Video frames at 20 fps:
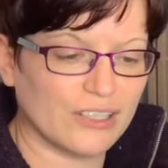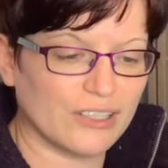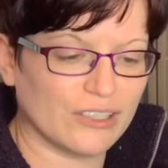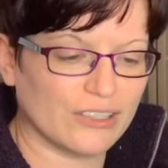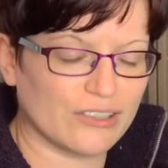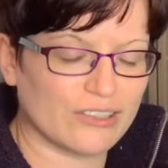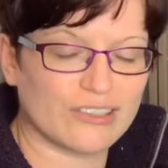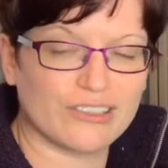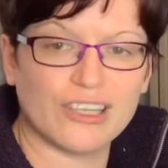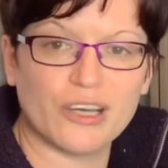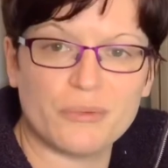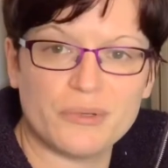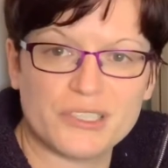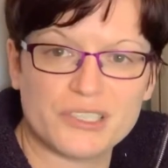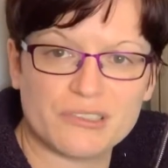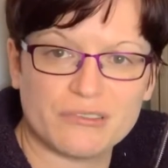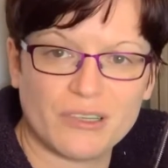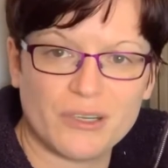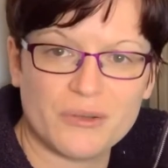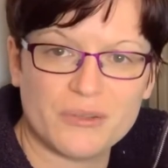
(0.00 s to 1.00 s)
slowest
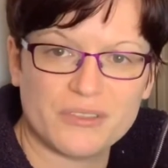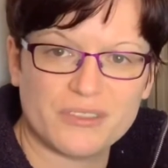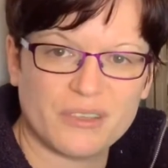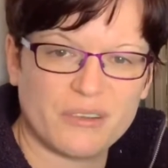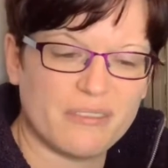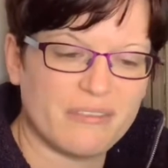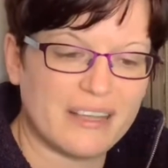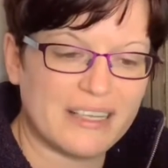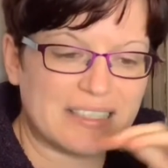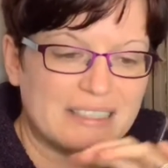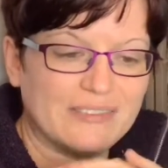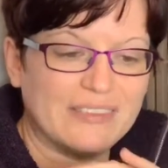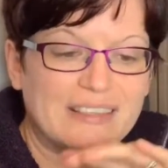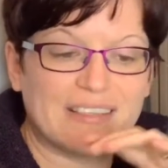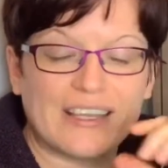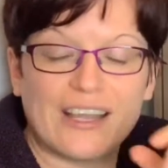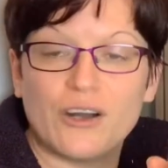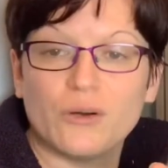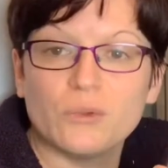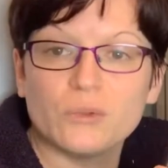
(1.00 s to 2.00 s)
growth, so effectively
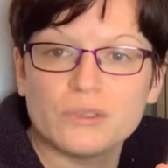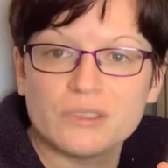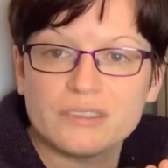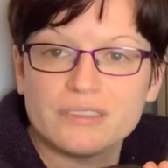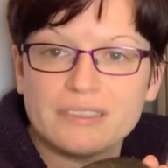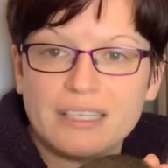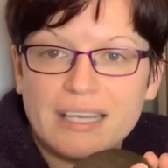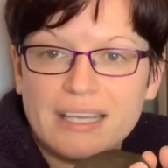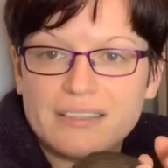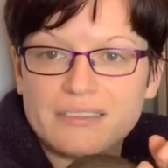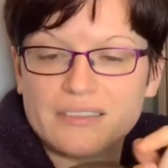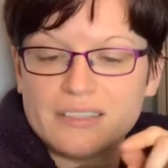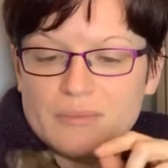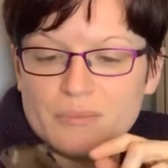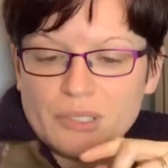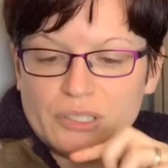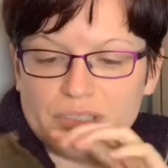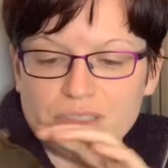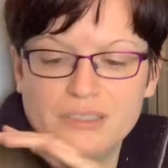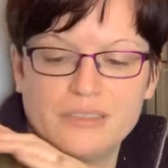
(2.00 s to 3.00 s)
the oldest hairs on
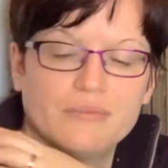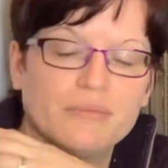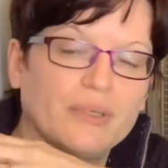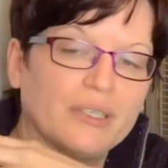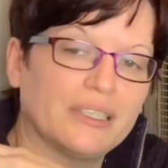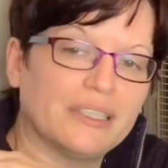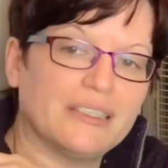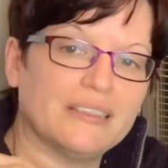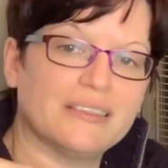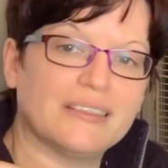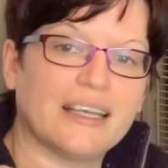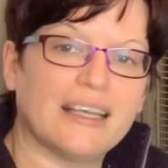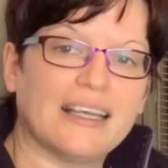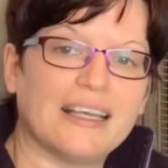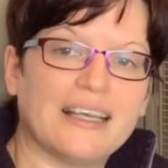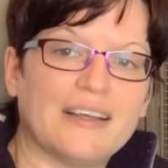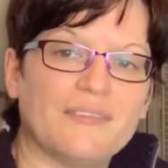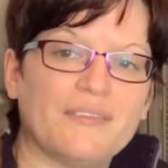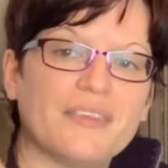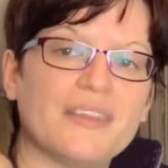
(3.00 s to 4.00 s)
the bodies,
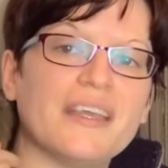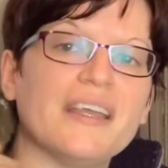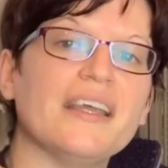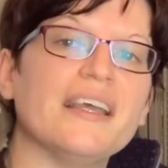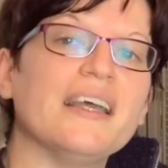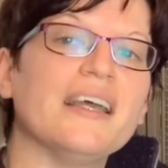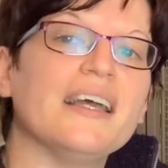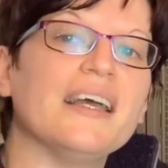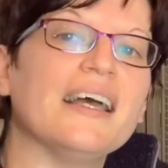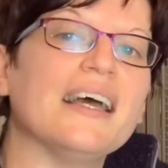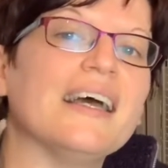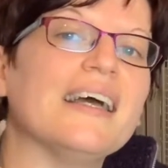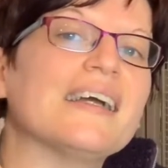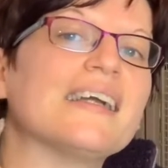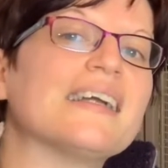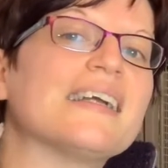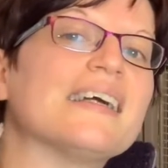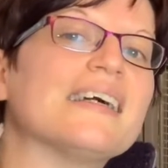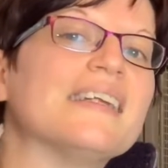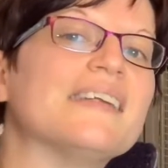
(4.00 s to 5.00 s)

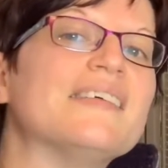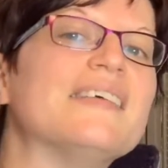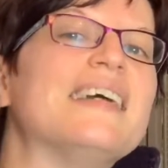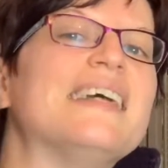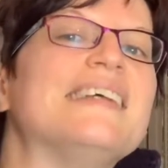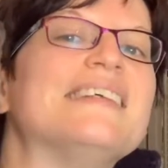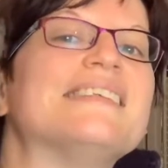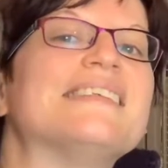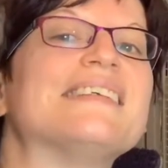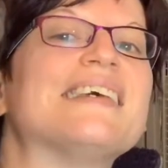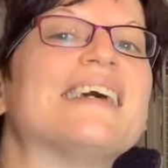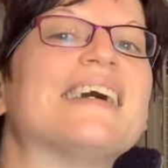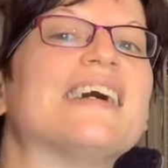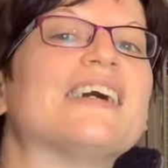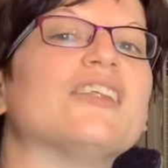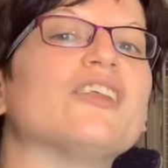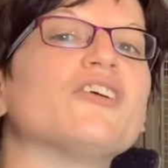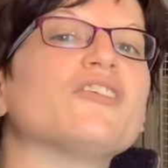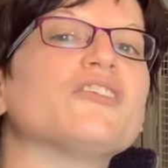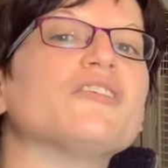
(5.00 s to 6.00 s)
kind of is
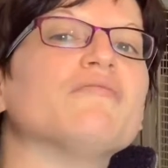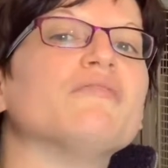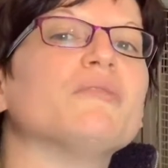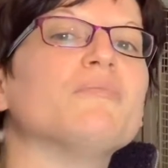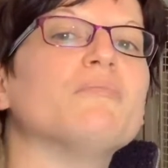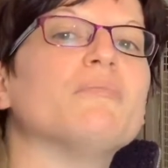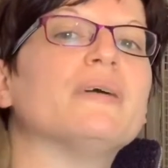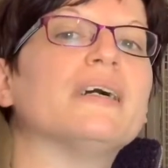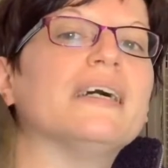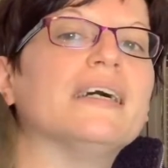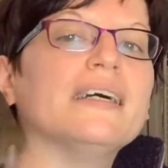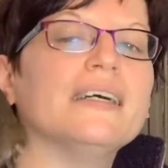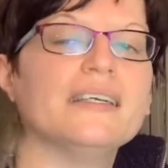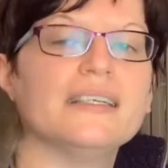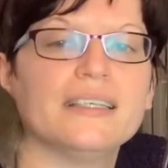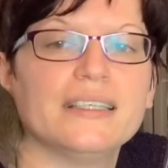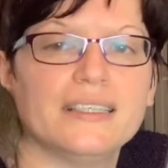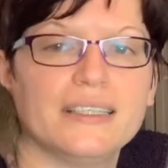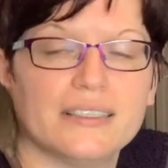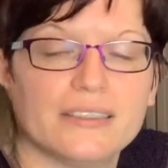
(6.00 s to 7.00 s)
along the rump here.
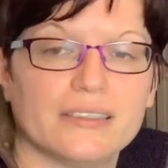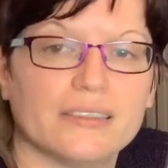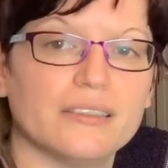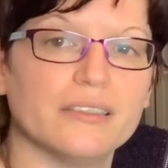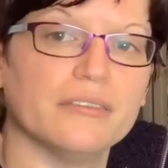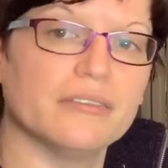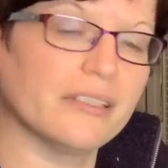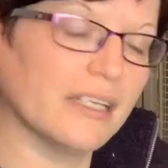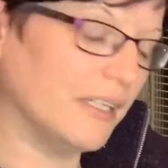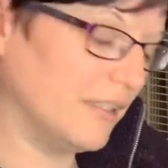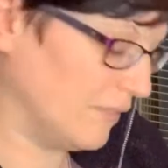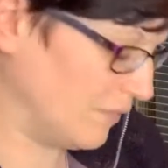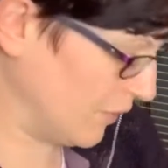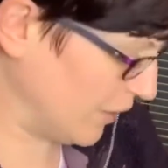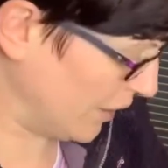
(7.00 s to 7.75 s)
Hey, little snuffkin.